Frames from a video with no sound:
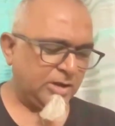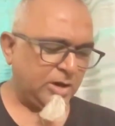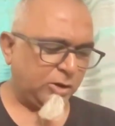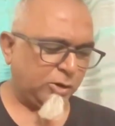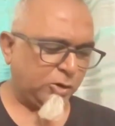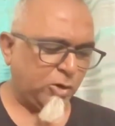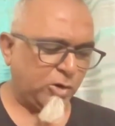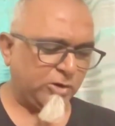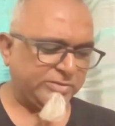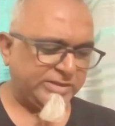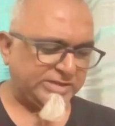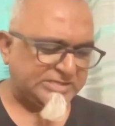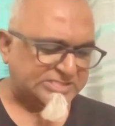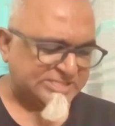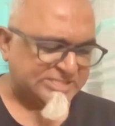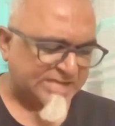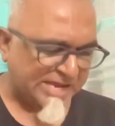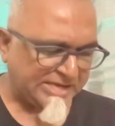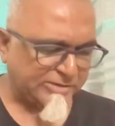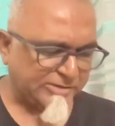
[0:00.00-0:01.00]
along the
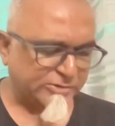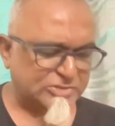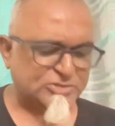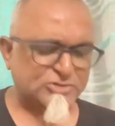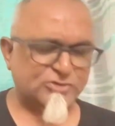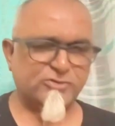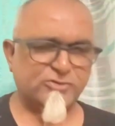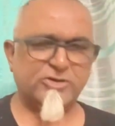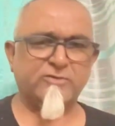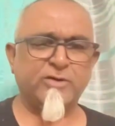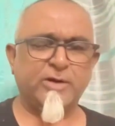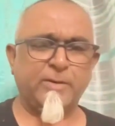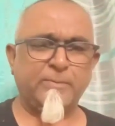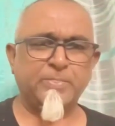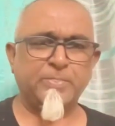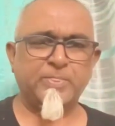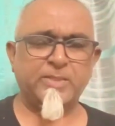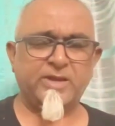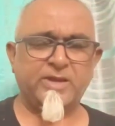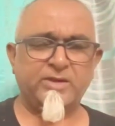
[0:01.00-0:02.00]
Tigris River,
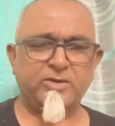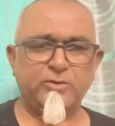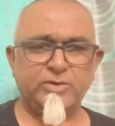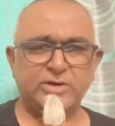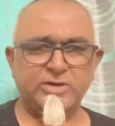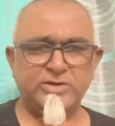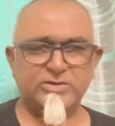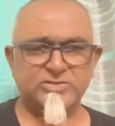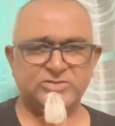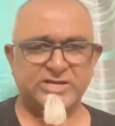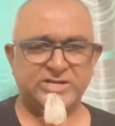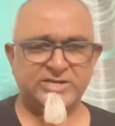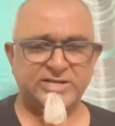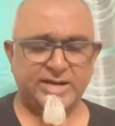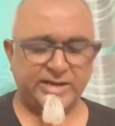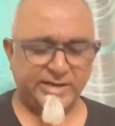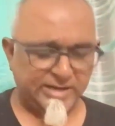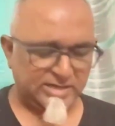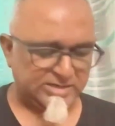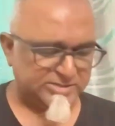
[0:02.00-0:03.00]
and you need to see
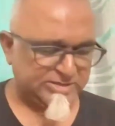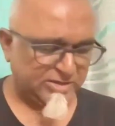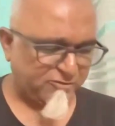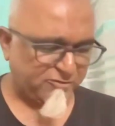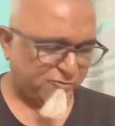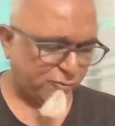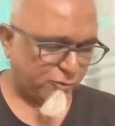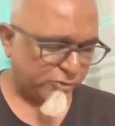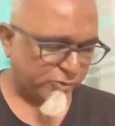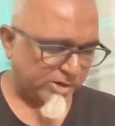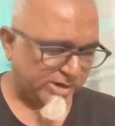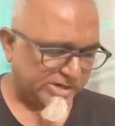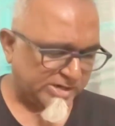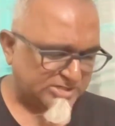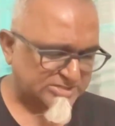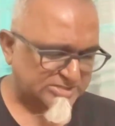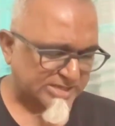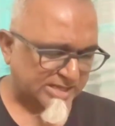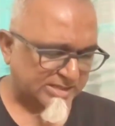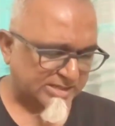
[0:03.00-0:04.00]
Daniel ten four to
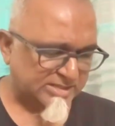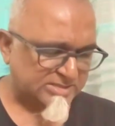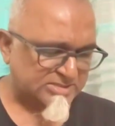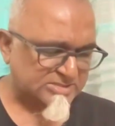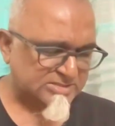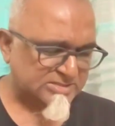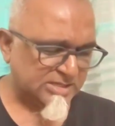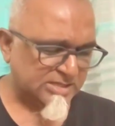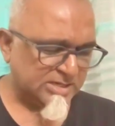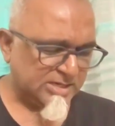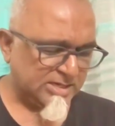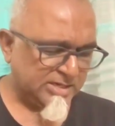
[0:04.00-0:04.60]
understand this.